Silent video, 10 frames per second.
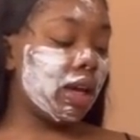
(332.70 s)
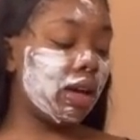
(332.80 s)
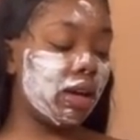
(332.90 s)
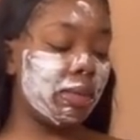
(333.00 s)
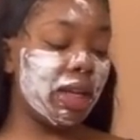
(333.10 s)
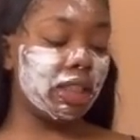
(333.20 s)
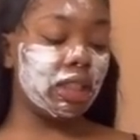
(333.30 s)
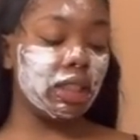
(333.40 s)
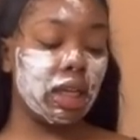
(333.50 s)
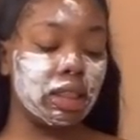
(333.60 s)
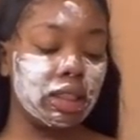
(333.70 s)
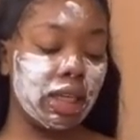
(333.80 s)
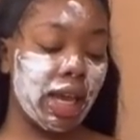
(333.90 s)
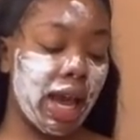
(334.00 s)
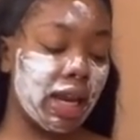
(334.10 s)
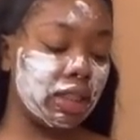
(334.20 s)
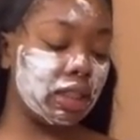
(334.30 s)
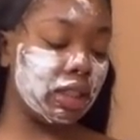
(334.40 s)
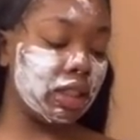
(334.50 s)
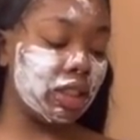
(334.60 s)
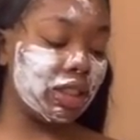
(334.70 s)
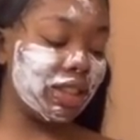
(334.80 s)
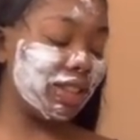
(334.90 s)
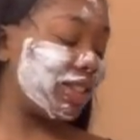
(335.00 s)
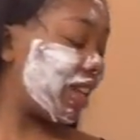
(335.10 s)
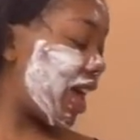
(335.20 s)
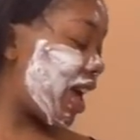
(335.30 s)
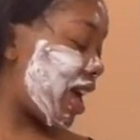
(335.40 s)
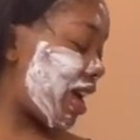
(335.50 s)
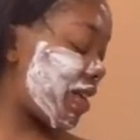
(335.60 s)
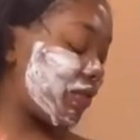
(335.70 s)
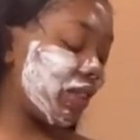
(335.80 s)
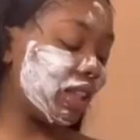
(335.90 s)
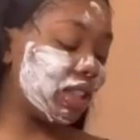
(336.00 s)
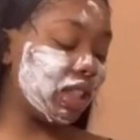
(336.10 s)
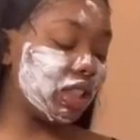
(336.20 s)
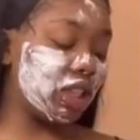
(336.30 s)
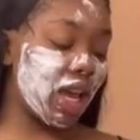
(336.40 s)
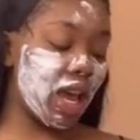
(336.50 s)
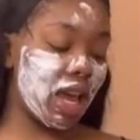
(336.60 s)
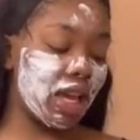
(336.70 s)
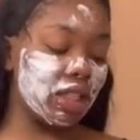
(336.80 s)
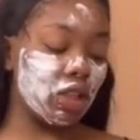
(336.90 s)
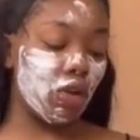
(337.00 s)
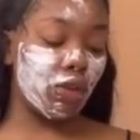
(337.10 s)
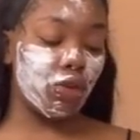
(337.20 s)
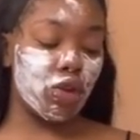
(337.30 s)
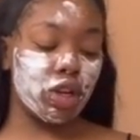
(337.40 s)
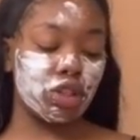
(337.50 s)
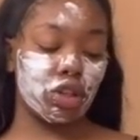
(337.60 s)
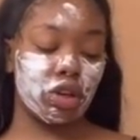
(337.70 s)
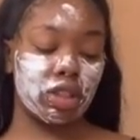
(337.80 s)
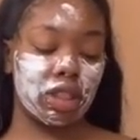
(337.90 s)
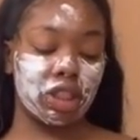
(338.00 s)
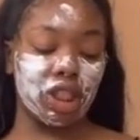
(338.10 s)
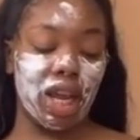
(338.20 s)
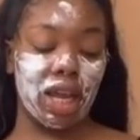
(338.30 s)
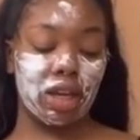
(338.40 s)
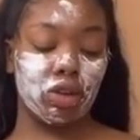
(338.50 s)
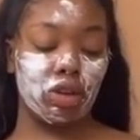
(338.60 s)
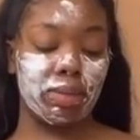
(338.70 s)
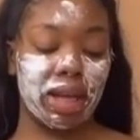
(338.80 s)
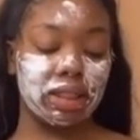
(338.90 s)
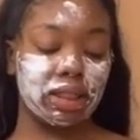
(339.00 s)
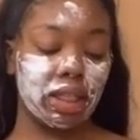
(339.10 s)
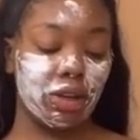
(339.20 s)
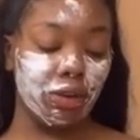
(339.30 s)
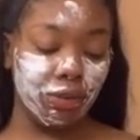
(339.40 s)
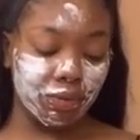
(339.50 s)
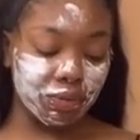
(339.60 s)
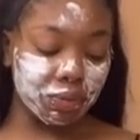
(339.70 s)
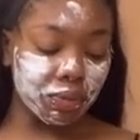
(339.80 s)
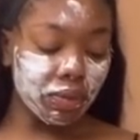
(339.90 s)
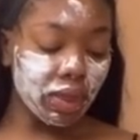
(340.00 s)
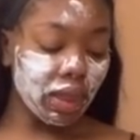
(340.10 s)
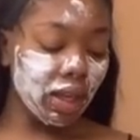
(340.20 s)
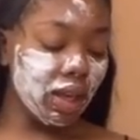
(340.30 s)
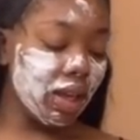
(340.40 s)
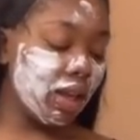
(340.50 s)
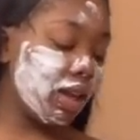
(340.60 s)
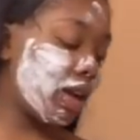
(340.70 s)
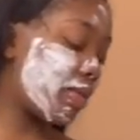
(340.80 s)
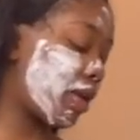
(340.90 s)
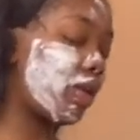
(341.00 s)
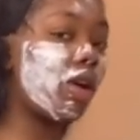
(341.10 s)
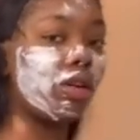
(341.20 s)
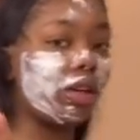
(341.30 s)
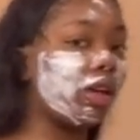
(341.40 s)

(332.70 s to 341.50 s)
it's $10 to get added to this. Hey, to the chat. It's over 400 girls in the chat, including myself. Come on, hold on,